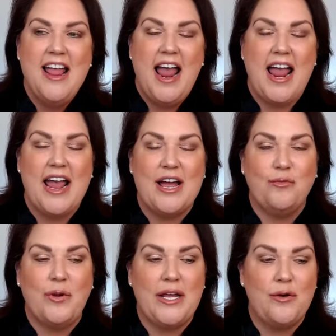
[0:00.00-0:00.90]
And
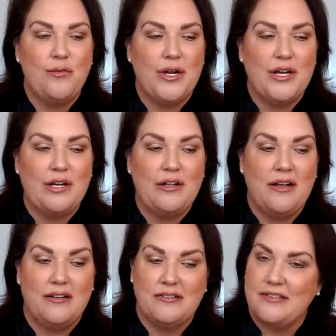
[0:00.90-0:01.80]
we will
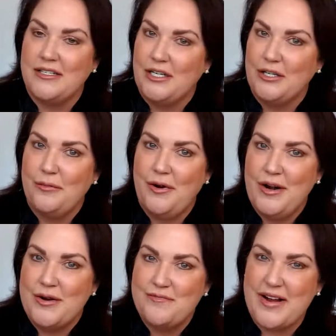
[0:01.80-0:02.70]
see you tomorrow.
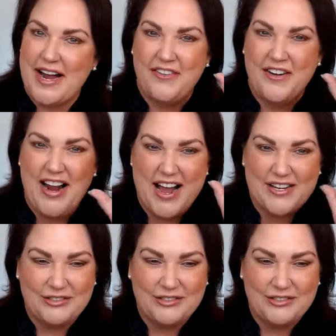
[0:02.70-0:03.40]
Bye for now.